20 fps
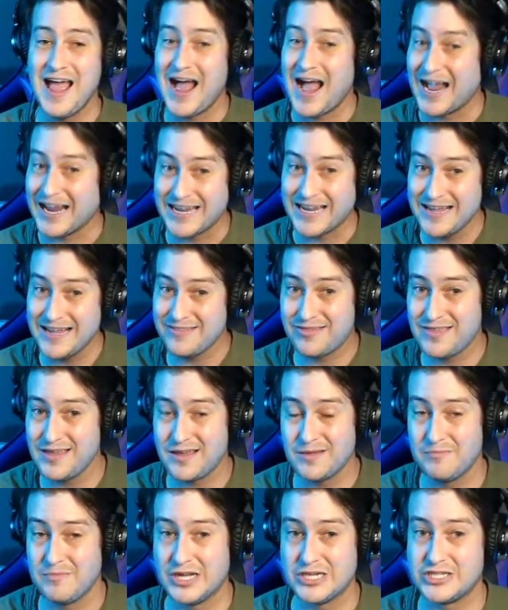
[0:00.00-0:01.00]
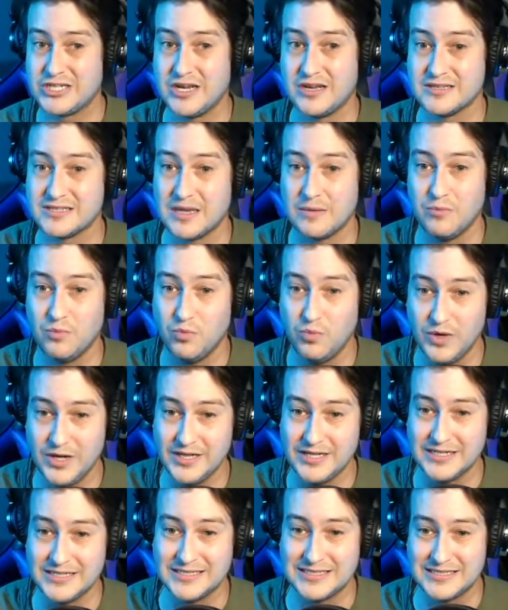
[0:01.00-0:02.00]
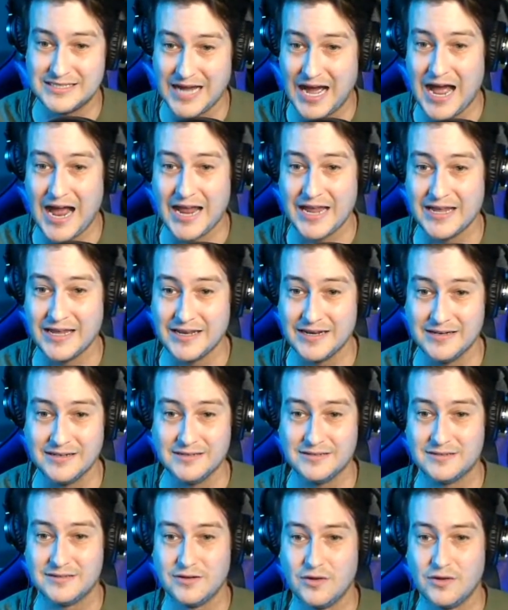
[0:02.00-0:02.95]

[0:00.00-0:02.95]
I can't think of much else. I'm really dying.